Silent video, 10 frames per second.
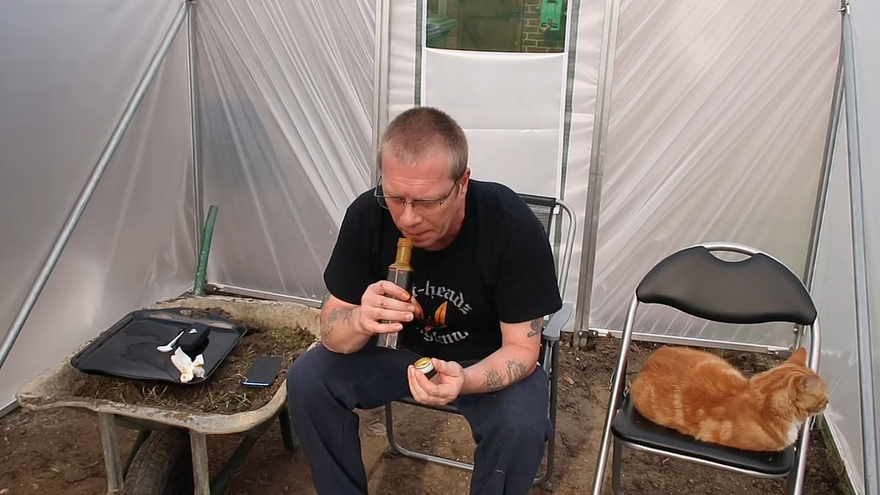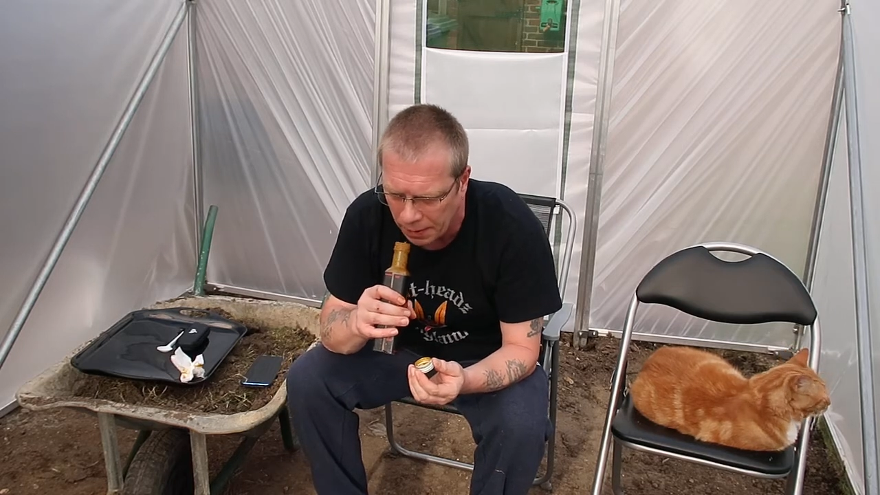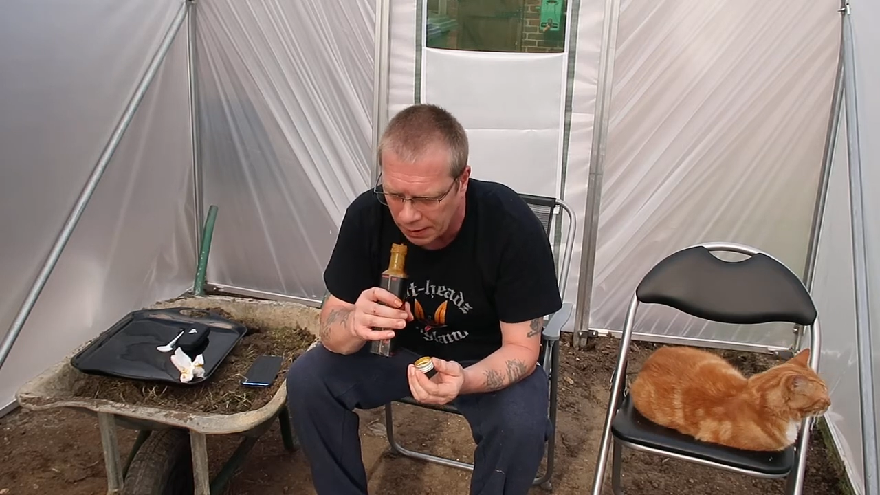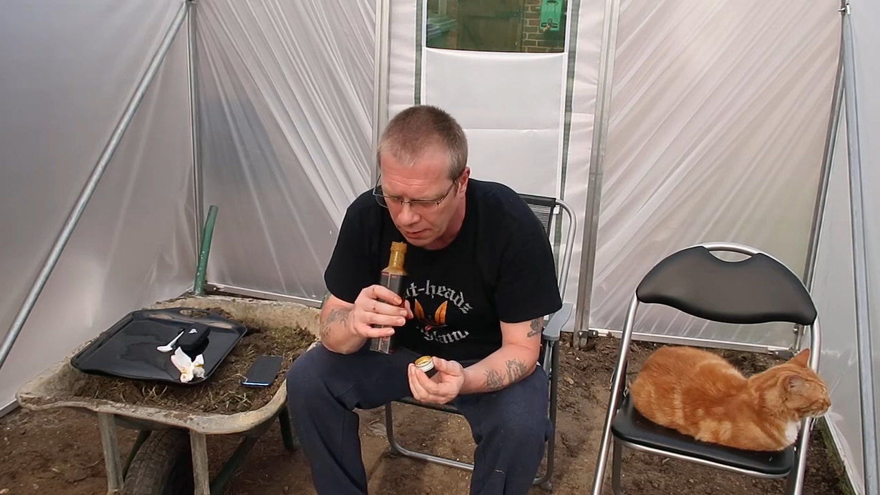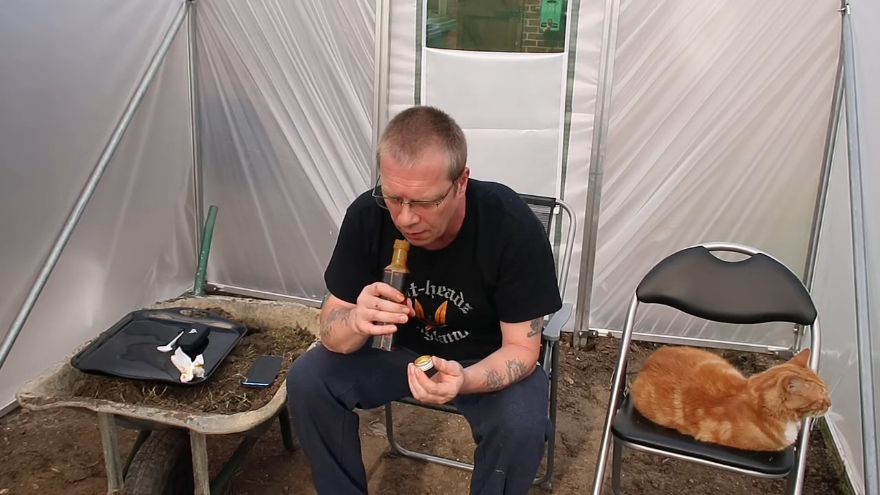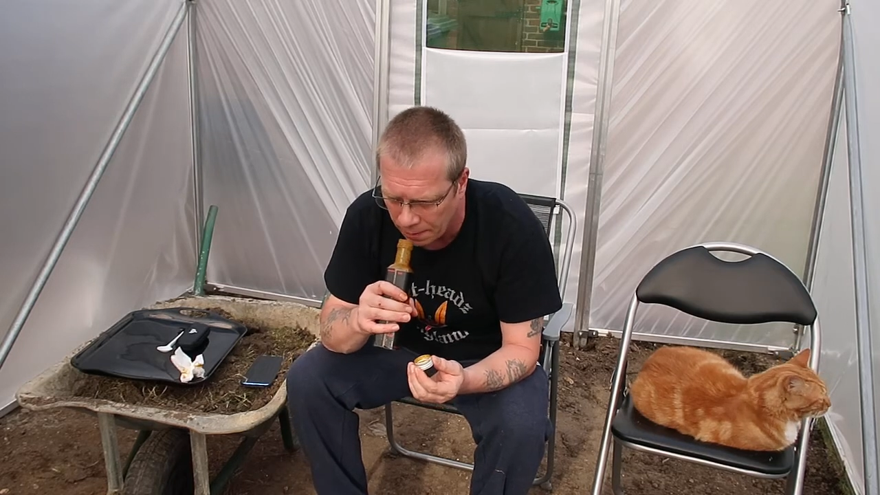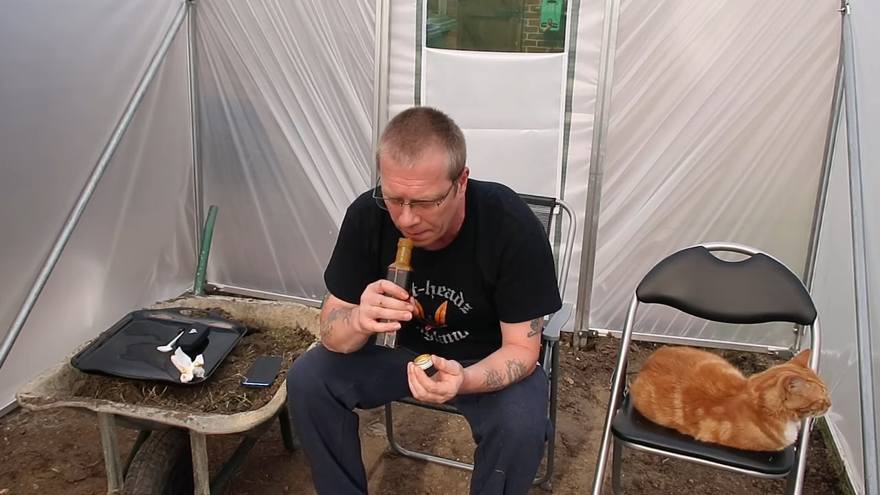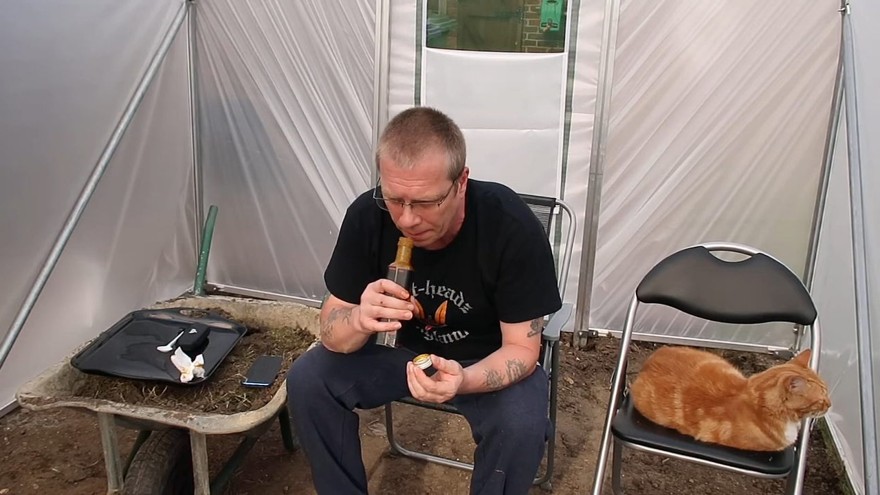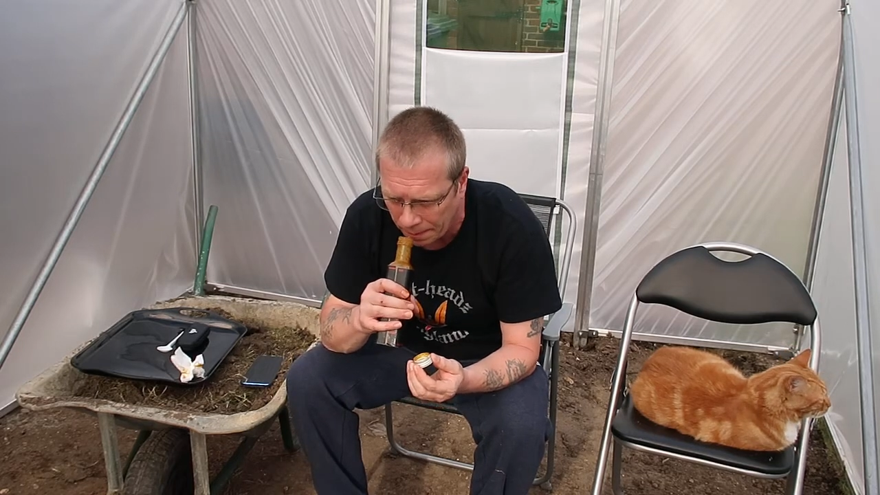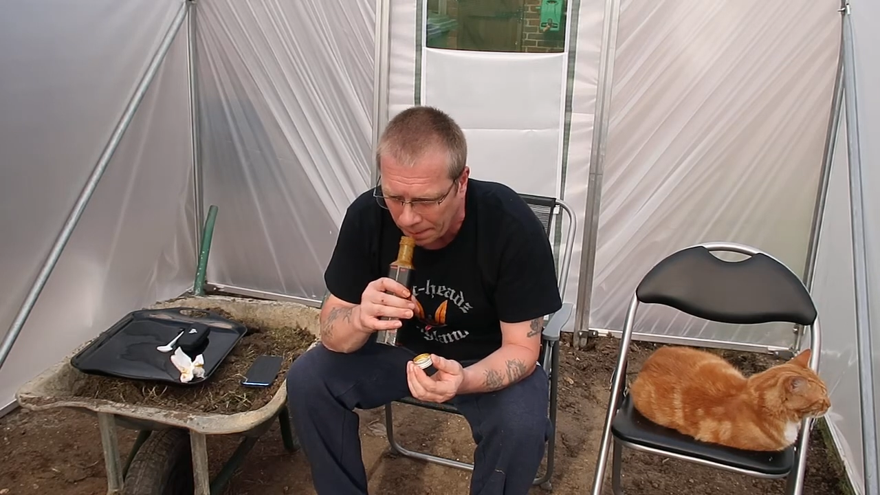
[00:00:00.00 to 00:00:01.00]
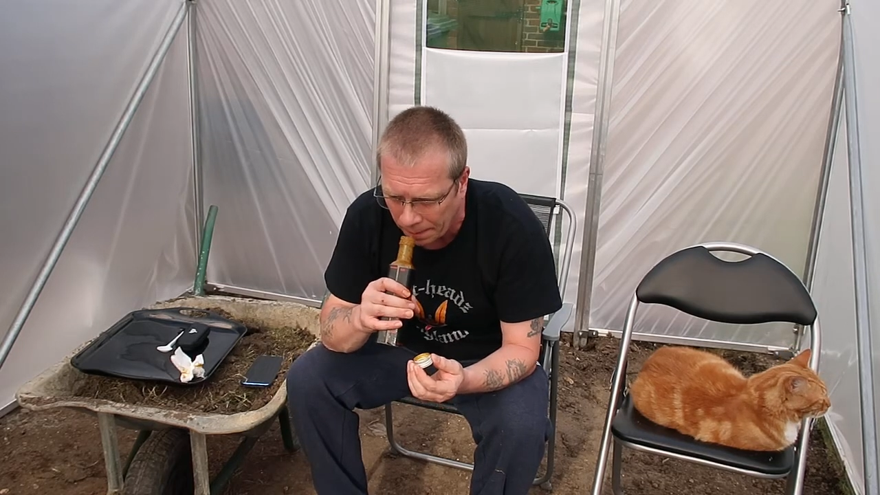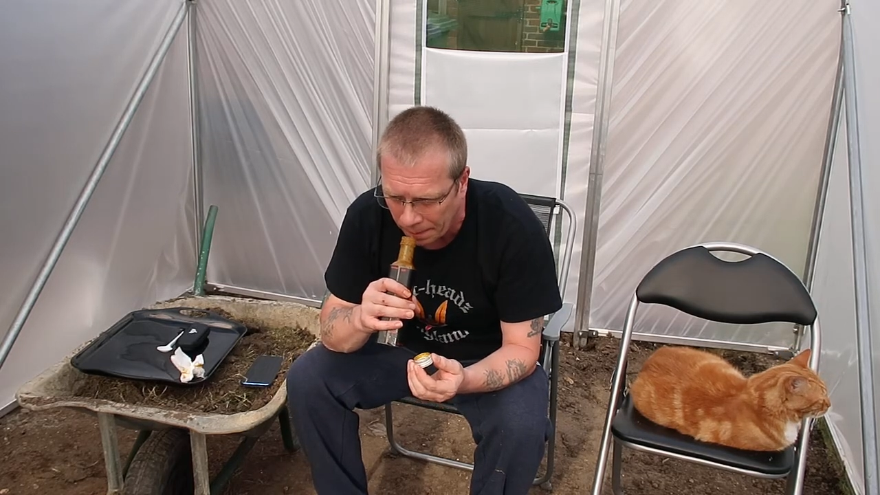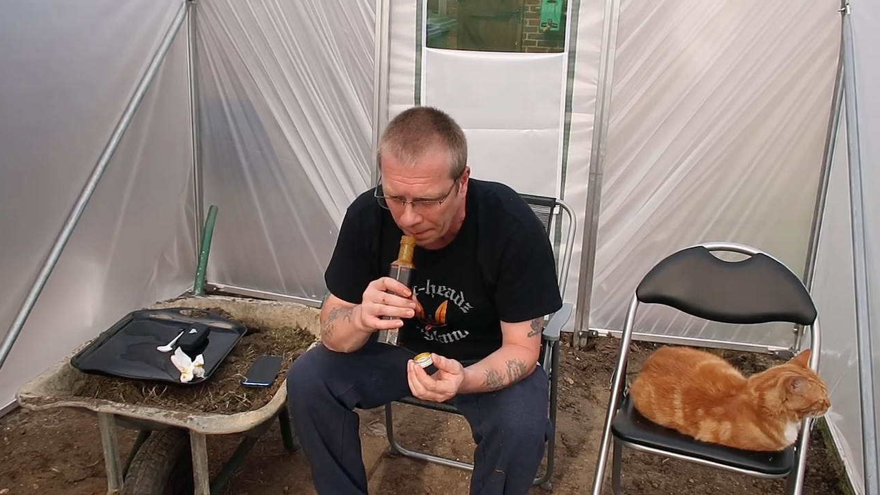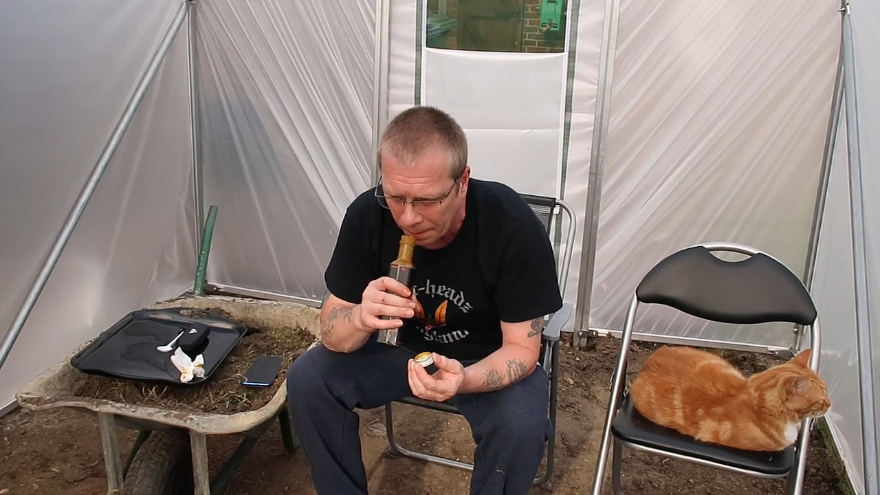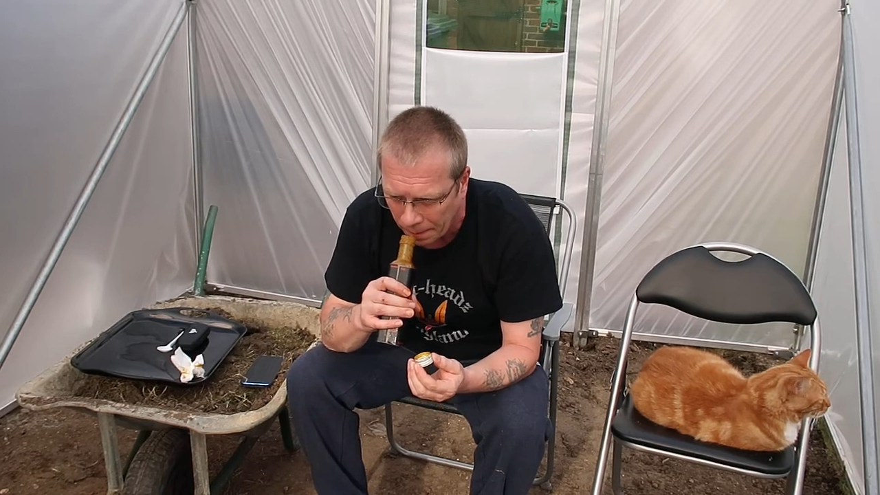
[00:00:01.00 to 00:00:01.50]
Big time.
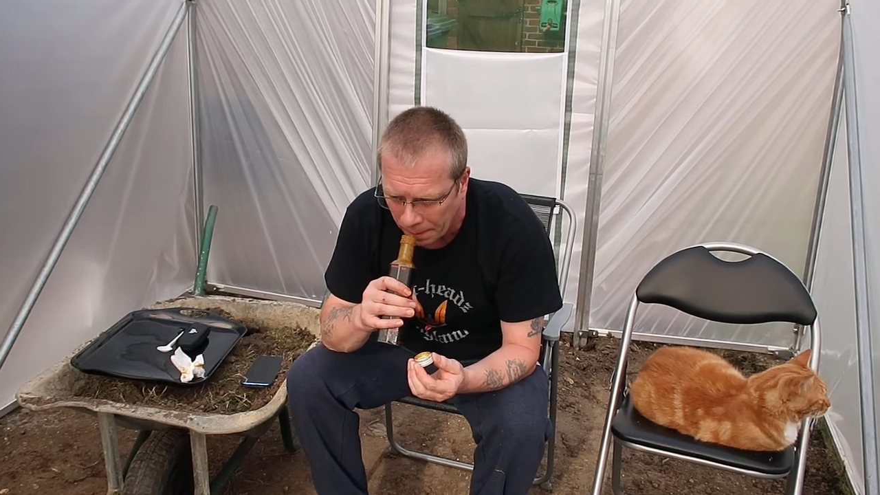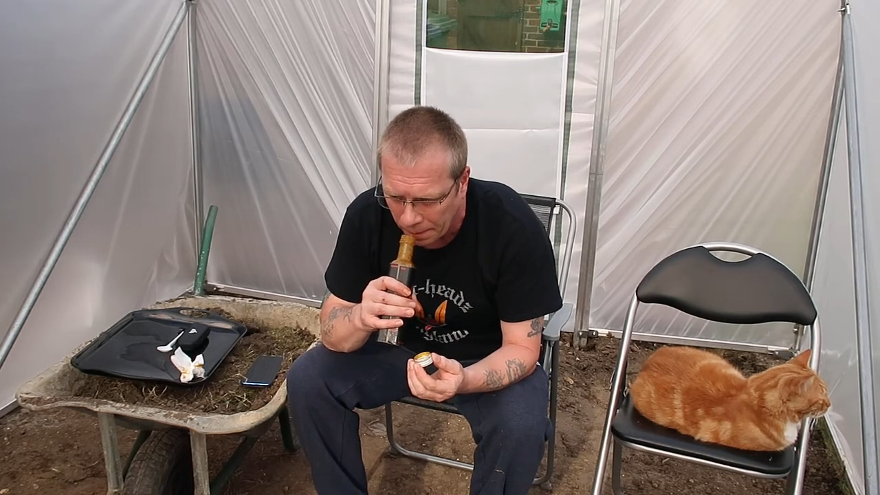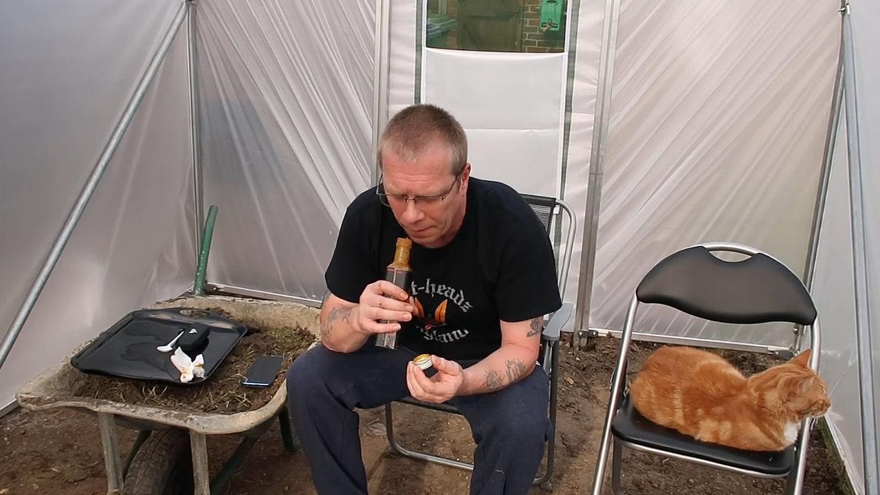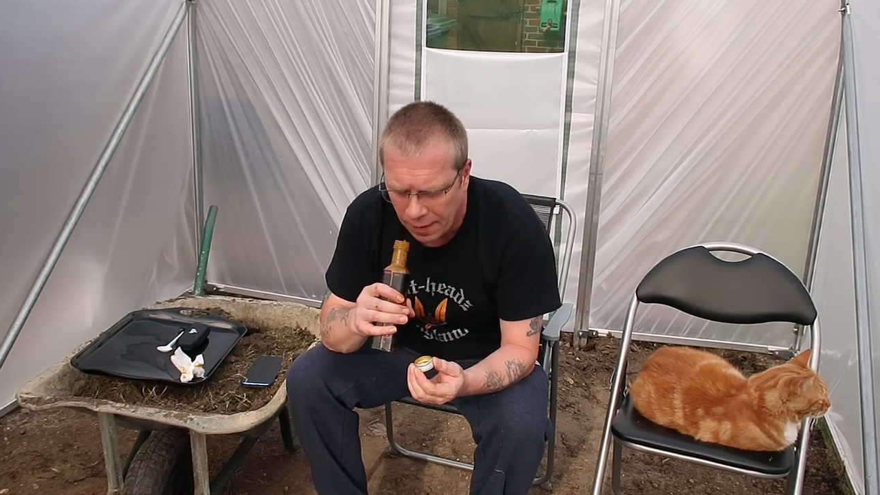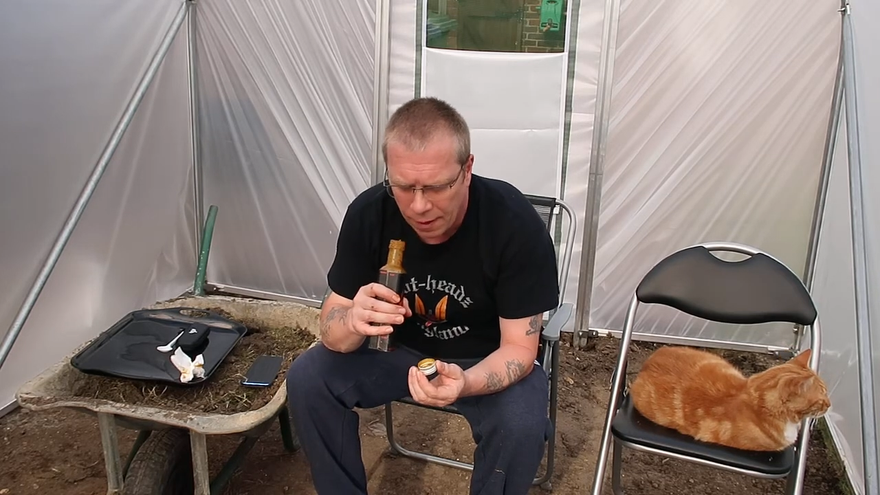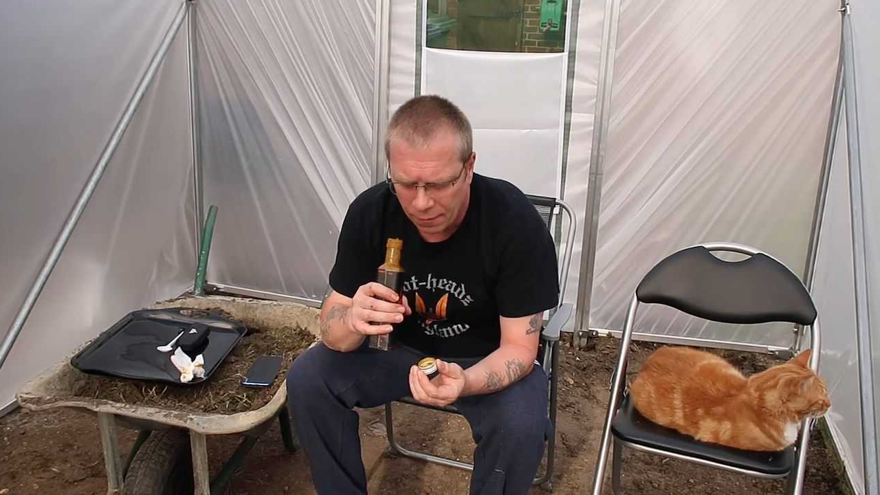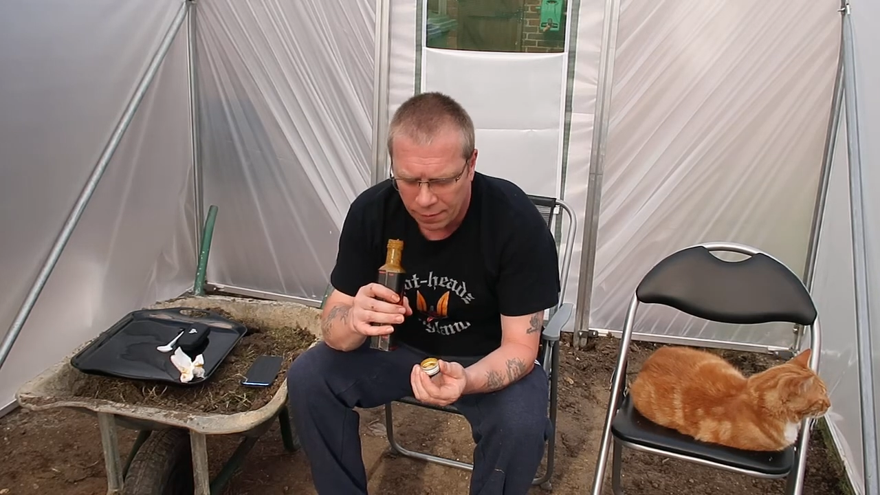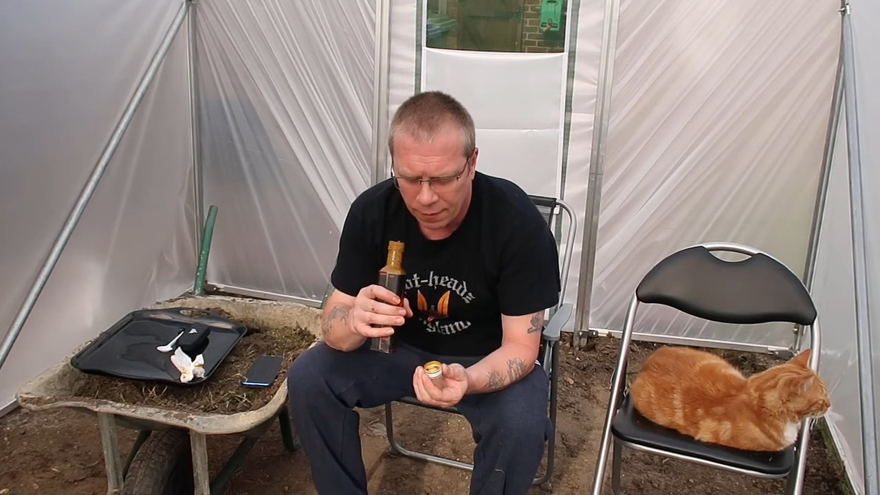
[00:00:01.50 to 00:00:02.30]
Very,